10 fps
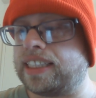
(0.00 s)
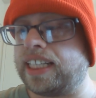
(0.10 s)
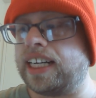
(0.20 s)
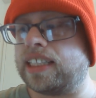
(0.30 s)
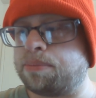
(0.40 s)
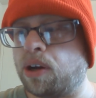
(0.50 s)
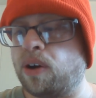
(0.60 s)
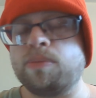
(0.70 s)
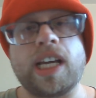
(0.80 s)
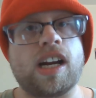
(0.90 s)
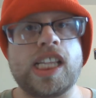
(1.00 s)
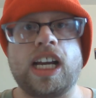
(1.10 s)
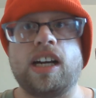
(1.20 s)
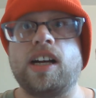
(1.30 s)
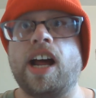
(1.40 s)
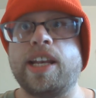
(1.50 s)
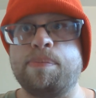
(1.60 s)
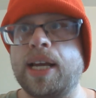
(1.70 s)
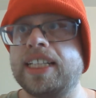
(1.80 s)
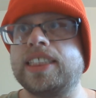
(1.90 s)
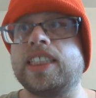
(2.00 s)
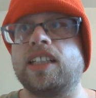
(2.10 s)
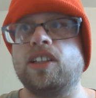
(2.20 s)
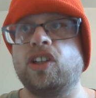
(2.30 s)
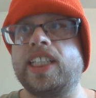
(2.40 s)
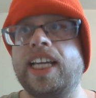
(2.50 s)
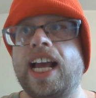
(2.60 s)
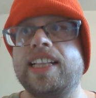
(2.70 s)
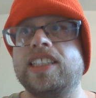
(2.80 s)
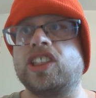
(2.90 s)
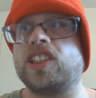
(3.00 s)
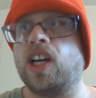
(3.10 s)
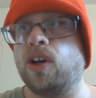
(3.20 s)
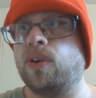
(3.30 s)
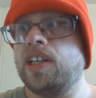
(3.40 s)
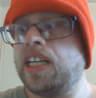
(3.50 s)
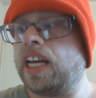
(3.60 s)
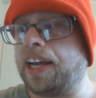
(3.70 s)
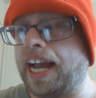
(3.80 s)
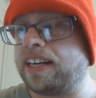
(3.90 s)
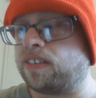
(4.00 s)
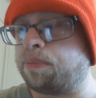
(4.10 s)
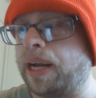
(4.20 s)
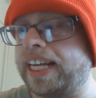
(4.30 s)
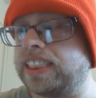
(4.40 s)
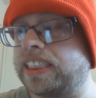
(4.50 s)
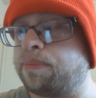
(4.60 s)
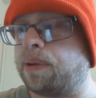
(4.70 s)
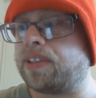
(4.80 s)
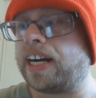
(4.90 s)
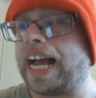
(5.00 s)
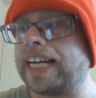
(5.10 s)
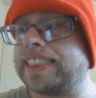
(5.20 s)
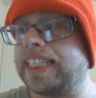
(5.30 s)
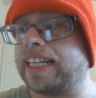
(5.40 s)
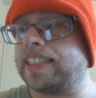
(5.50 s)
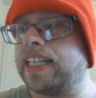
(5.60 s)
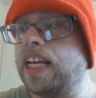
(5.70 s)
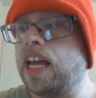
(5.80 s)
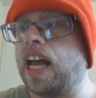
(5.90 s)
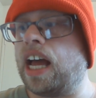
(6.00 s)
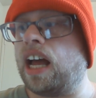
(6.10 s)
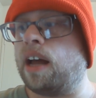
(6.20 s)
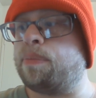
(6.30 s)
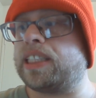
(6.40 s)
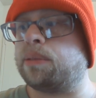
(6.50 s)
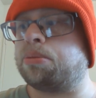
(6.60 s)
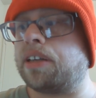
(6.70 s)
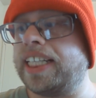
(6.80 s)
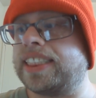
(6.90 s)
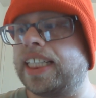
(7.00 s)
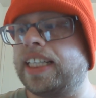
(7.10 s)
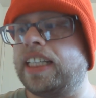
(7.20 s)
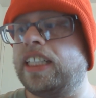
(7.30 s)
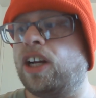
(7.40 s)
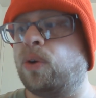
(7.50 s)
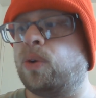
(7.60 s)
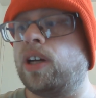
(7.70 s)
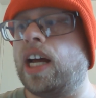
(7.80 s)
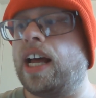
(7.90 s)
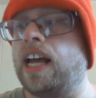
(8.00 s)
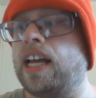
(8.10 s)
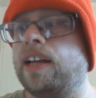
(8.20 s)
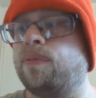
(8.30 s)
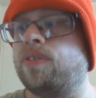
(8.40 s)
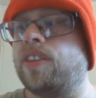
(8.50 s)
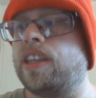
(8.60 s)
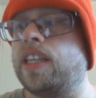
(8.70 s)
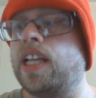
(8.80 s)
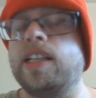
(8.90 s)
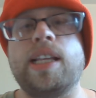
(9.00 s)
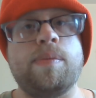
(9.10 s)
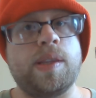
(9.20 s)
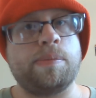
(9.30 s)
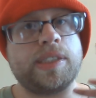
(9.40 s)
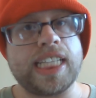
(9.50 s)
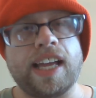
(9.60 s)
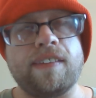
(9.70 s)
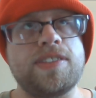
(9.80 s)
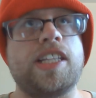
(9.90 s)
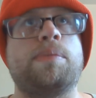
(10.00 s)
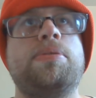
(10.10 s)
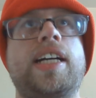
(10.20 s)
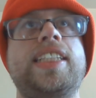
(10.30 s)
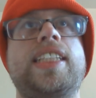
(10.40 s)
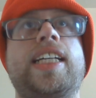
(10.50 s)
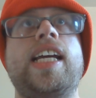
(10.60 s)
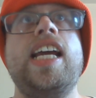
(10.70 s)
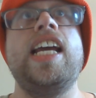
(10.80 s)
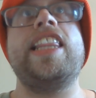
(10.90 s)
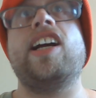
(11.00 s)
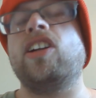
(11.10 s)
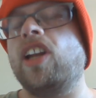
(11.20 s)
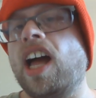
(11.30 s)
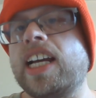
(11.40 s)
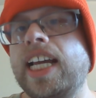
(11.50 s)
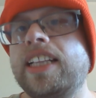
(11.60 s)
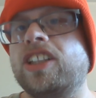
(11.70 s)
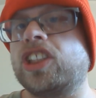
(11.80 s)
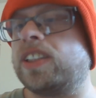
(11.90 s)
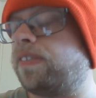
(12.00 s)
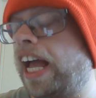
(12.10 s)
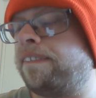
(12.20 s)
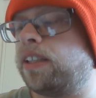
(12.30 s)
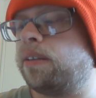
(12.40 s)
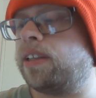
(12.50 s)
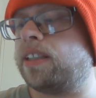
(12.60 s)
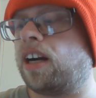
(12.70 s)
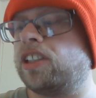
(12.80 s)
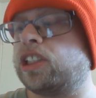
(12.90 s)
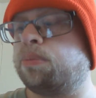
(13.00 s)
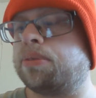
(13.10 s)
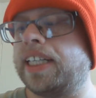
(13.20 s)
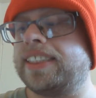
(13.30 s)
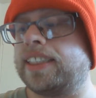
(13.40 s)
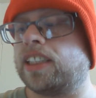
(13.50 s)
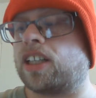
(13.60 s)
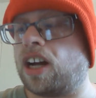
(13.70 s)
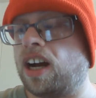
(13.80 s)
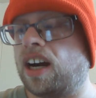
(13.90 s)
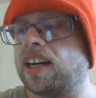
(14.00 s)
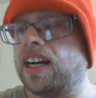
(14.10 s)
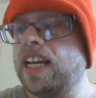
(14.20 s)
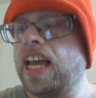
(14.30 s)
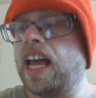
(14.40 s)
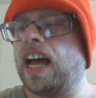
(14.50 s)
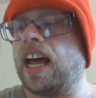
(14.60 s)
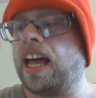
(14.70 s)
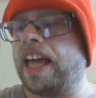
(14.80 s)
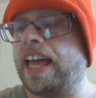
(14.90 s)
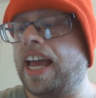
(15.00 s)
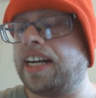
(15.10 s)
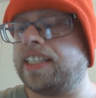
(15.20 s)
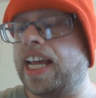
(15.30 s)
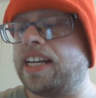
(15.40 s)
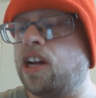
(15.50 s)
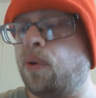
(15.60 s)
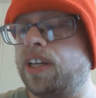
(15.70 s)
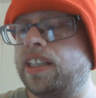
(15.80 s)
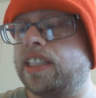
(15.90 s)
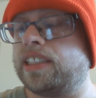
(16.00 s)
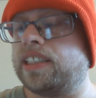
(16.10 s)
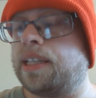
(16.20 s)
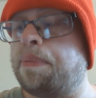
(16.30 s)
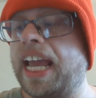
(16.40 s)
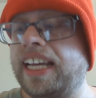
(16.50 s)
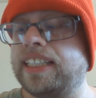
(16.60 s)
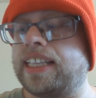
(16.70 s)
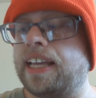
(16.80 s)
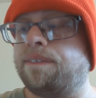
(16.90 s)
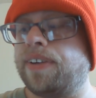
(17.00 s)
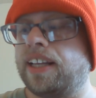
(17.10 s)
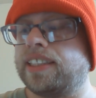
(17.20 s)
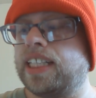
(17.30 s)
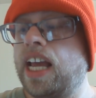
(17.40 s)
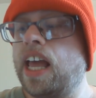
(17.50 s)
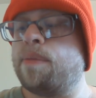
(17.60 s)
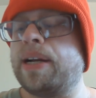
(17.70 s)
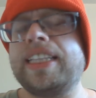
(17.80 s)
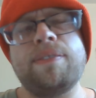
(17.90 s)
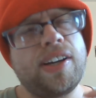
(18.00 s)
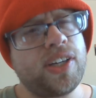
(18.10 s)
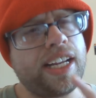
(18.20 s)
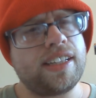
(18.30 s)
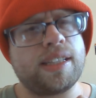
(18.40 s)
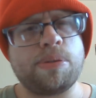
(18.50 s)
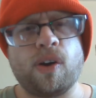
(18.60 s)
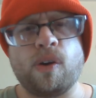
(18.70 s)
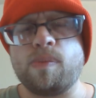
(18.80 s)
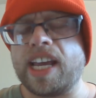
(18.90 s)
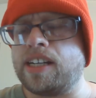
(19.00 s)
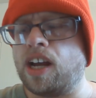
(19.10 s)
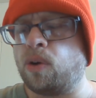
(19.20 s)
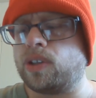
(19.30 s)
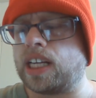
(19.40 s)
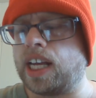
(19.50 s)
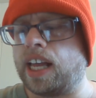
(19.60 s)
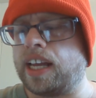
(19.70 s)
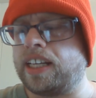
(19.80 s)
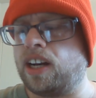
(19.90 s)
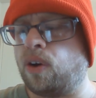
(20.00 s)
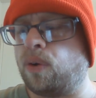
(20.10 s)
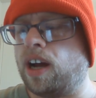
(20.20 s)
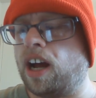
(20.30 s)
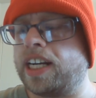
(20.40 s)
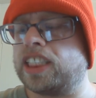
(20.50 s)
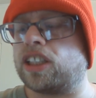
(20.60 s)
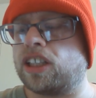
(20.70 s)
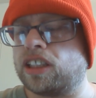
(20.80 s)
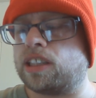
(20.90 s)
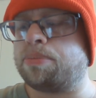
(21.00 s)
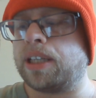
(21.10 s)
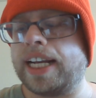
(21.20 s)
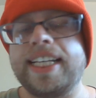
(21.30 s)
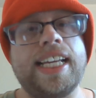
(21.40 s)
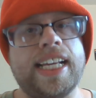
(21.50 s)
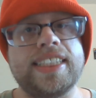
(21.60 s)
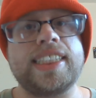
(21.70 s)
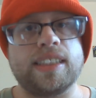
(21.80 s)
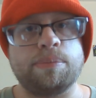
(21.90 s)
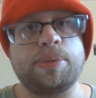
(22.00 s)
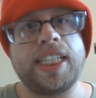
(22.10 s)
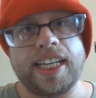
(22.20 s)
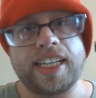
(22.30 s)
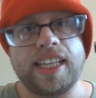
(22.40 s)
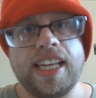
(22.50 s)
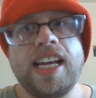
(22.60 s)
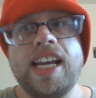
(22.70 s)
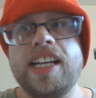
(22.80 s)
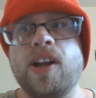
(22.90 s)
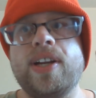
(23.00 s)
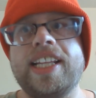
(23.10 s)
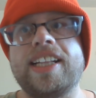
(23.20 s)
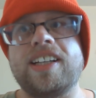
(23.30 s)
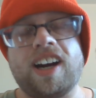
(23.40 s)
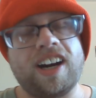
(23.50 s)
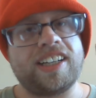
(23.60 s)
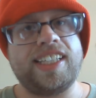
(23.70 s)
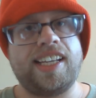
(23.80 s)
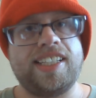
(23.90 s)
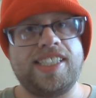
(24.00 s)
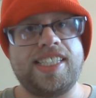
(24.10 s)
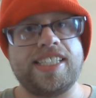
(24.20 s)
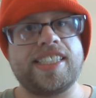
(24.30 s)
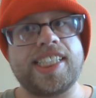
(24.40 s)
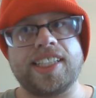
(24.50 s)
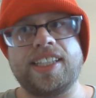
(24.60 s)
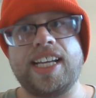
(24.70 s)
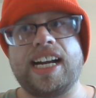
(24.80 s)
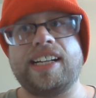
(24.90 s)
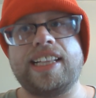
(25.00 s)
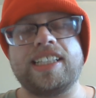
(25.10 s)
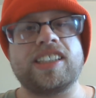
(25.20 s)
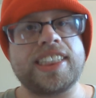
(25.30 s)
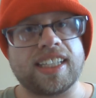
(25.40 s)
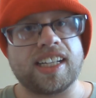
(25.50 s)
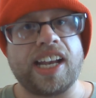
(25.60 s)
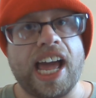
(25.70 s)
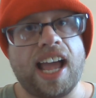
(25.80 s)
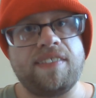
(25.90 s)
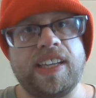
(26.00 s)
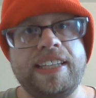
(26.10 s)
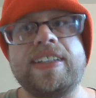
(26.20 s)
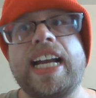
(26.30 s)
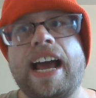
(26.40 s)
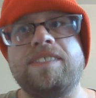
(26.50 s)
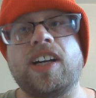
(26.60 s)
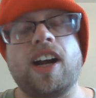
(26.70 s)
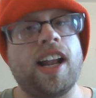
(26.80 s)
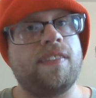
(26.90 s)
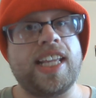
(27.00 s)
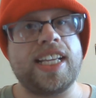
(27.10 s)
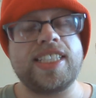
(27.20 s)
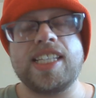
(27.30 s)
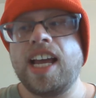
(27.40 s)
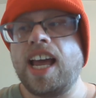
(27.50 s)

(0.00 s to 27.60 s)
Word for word: the end of the poem, they're on the bus, they're looking at the snow, kind of reminds them of their accident, but they're praising themselves. They're praising their luck and their survival. They're also praising the car and noting the pain that they felt. But at the very end of the poem, they note, on this earth, bloody and still beating, noting that their heart is still there, that they're still alive even after all of this.